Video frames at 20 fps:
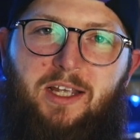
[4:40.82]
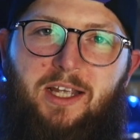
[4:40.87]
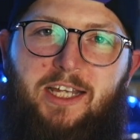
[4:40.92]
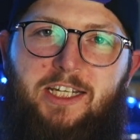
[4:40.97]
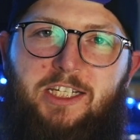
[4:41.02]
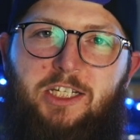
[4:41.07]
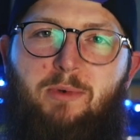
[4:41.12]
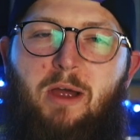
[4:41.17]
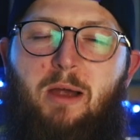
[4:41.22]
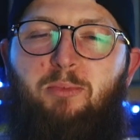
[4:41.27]

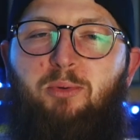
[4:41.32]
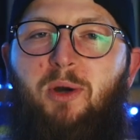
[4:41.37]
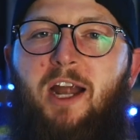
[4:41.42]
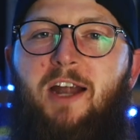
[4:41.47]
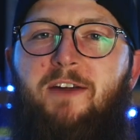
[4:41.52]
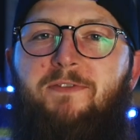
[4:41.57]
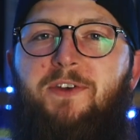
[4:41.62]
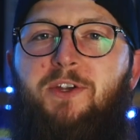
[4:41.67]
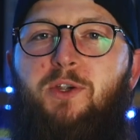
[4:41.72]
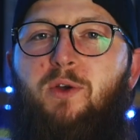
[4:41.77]
And so my
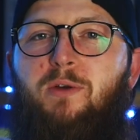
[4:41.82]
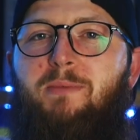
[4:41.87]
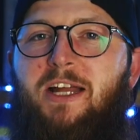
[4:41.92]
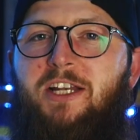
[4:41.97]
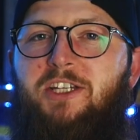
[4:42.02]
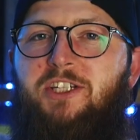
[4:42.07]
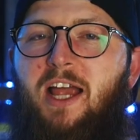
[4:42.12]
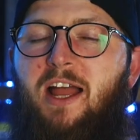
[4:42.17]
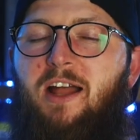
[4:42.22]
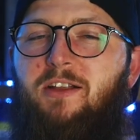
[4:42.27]
prayer for you and
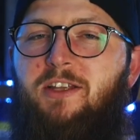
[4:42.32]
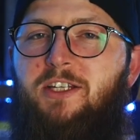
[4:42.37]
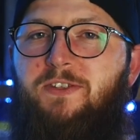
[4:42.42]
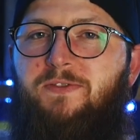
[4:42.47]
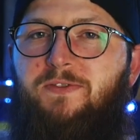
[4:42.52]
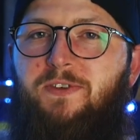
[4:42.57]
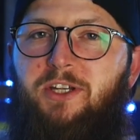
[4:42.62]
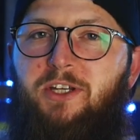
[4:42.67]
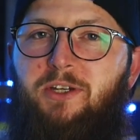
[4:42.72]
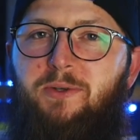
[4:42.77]
my challenge
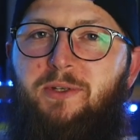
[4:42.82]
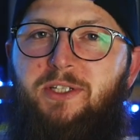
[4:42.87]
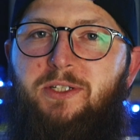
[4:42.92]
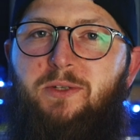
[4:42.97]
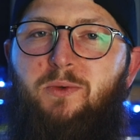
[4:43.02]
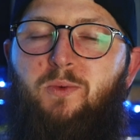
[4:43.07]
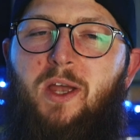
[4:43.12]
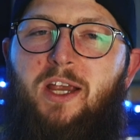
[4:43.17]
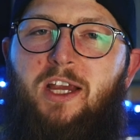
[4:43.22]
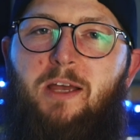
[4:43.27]
for you is
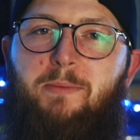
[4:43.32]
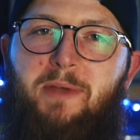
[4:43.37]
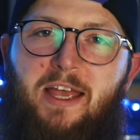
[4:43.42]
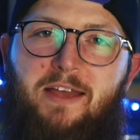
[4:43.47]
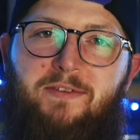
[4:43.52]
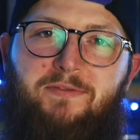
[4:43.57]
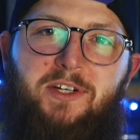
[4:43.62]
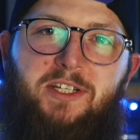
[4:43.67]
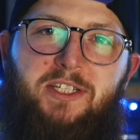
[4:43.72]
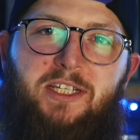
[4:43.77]
to wake up
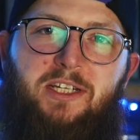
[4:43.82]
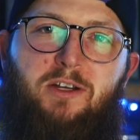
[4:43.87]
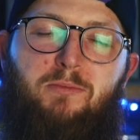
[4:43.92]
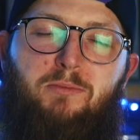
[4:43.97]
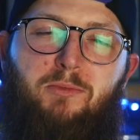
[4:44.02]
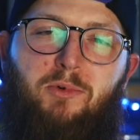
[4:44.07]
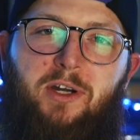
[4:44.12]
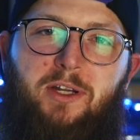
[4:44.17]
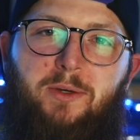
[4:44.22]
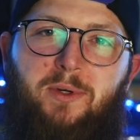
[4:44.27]
every single
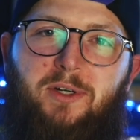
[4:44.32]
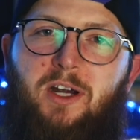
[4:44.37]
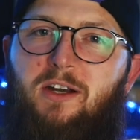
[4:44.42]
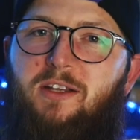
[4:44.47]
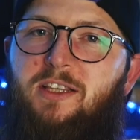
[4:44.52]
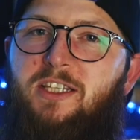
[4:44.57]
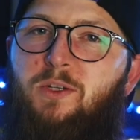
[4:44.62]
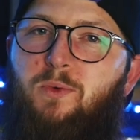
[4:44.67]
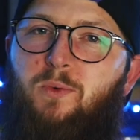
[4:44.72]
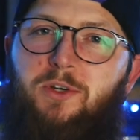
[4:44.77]
morning,
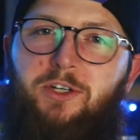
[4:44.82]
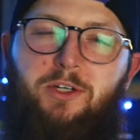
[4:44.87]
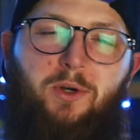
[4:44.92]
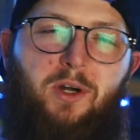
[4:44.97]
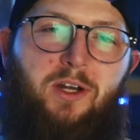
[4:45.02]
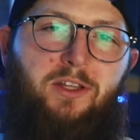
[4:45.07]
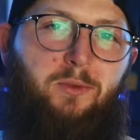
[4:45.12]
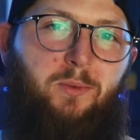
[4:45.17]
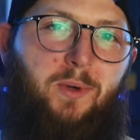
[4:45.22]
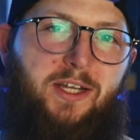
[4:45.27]
regardless of what
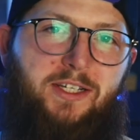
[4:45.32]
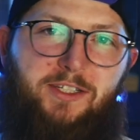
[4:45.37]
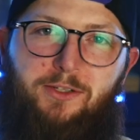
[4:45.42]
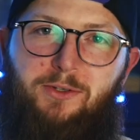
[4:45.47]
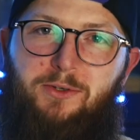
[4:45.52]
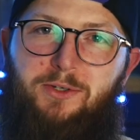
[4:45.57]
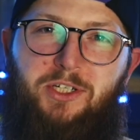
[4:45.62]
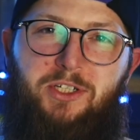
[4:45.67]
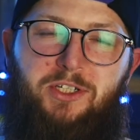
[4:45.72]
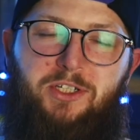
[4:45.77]
your other
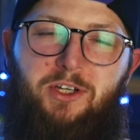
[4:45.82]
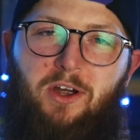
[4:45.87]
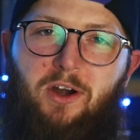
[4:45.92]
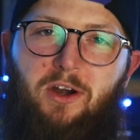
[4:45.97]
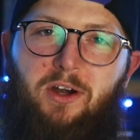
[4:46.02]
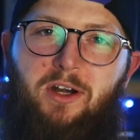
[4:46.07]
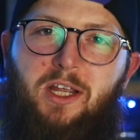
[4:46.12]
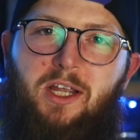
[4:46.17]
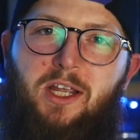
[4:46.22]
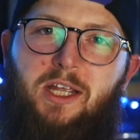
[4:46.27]
resolutions
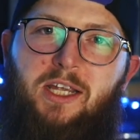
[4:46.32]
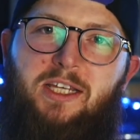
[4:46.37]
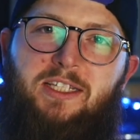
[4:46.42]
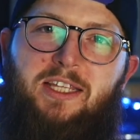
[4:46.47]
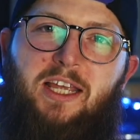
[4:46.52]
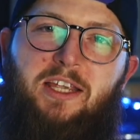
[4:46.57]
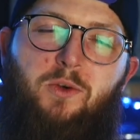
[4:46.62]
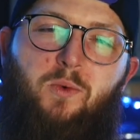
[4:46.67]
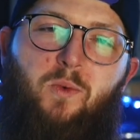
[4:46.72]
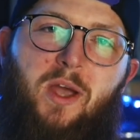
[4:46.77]
are, is
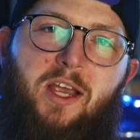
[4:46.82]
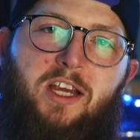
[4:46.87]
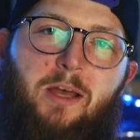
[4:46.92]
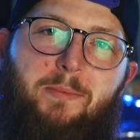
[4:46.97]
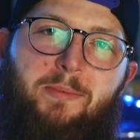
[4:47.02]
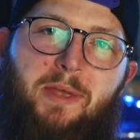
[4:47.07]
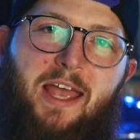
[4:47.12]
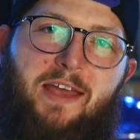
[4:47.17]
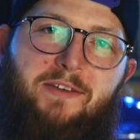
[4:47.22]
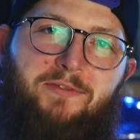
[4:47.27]
that you wake
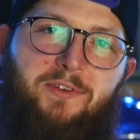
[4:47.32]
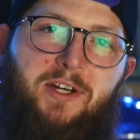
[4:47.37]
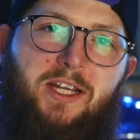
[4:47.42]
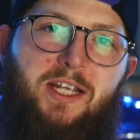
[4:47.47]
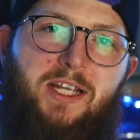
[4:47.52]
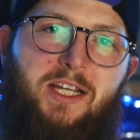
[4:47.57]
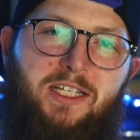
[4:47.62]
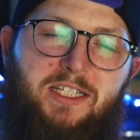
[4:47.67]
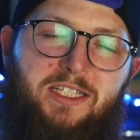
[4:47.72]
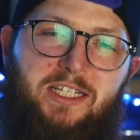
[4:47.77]
up every
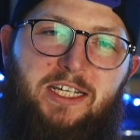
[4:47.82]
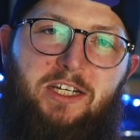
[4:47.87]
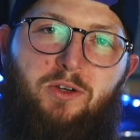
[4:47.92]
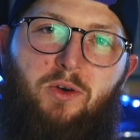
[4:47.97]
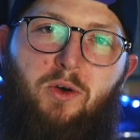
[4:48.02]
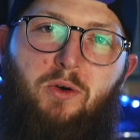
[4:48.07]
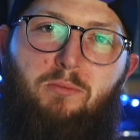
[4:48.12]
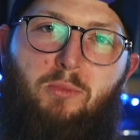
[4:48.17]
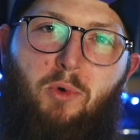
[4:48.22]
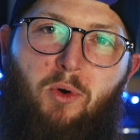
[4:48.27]

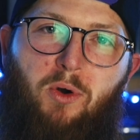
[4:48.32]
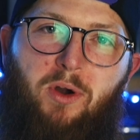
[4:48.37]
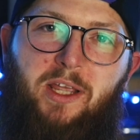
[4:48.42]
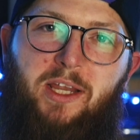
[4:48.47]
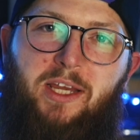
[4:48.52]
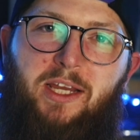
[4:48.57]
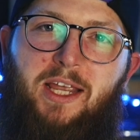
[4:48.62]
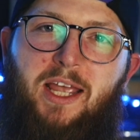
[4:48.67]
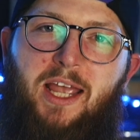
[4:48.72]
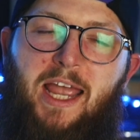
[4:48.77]
single
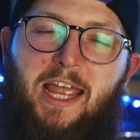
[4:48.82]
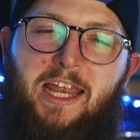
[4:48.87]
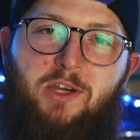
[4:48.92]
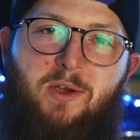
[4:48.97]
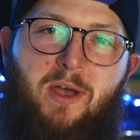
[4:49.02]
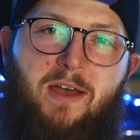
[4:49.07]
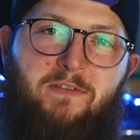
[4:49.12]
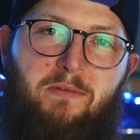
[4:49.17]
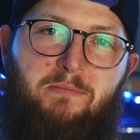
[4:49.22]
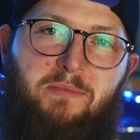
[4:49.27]
morning and
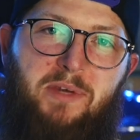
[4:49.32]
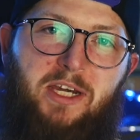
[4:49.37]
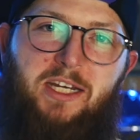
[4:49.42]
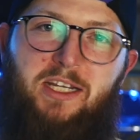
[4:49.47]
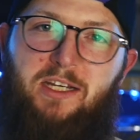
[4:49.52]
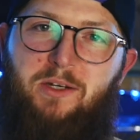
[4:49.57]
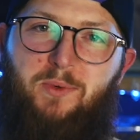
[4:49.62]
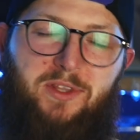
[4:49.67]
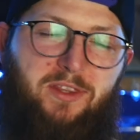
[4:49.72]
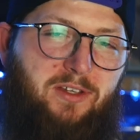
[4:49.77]
you have a
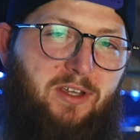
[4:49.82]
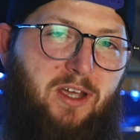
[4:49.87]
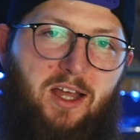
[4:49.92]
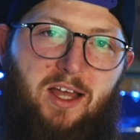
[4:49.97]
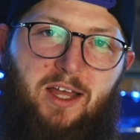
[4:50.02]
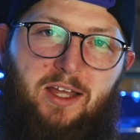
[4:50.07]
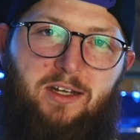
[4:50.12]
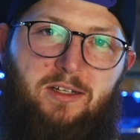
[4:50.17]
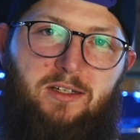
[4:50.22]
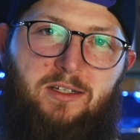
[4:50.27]
meeting with
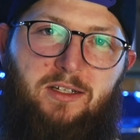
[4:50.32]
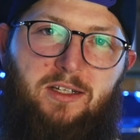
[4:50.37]
God.